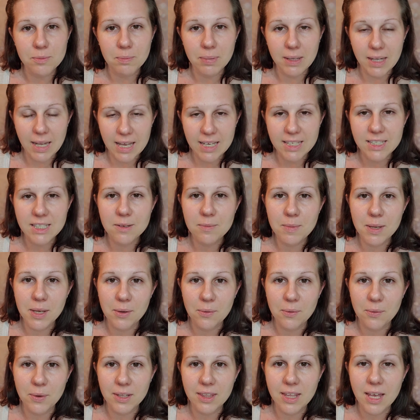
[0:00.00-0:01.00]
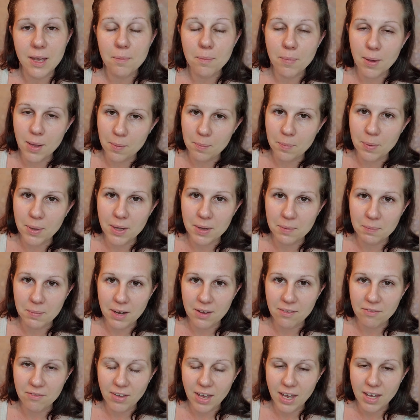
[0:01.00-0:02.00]
blessed me with a bump on
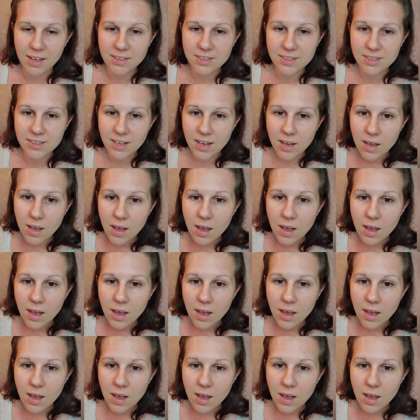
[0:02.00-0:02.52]
my face.